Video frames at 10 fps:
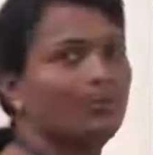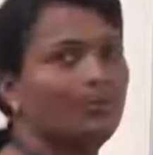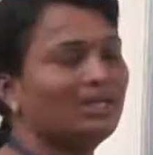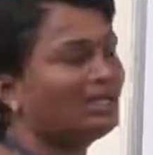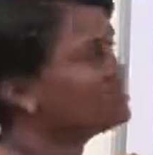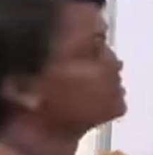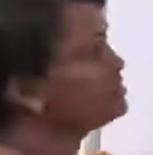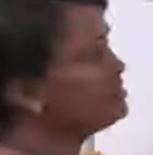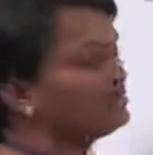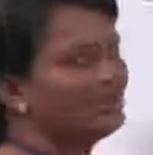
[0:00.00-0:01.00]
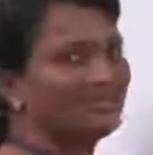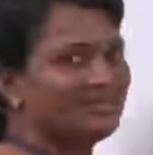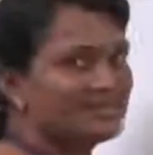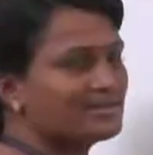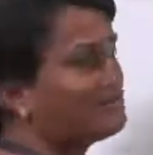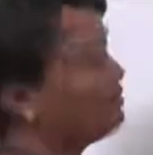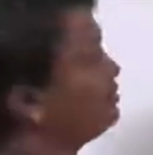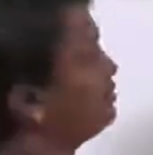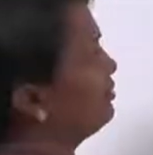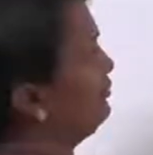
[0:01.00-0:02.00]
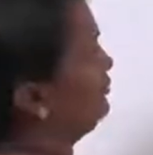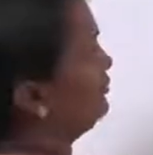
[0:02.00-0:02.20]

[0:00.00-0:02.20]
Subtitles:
We'll consider the list data.